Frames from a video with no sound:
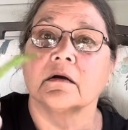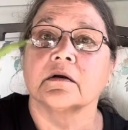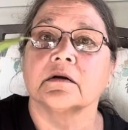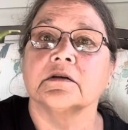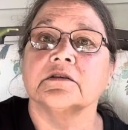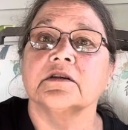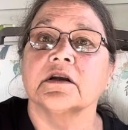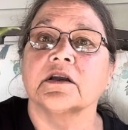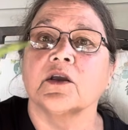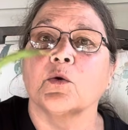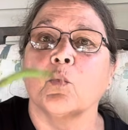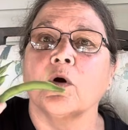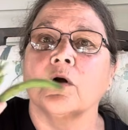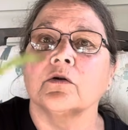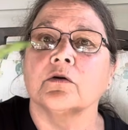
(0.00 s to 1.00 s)
Kentucky
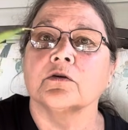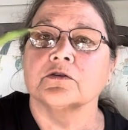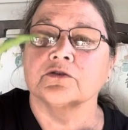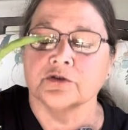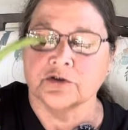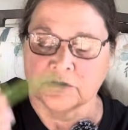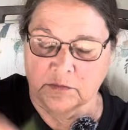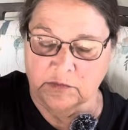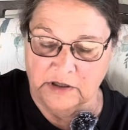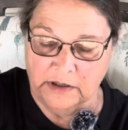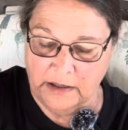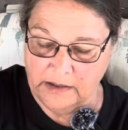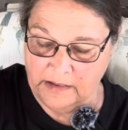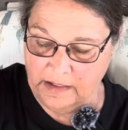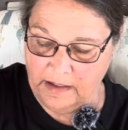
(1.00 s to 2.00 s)
Wonders or something
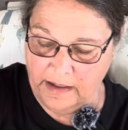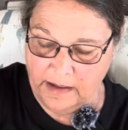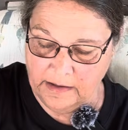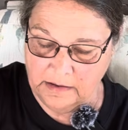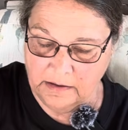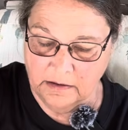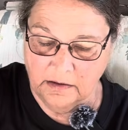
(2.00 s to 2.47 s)
like that.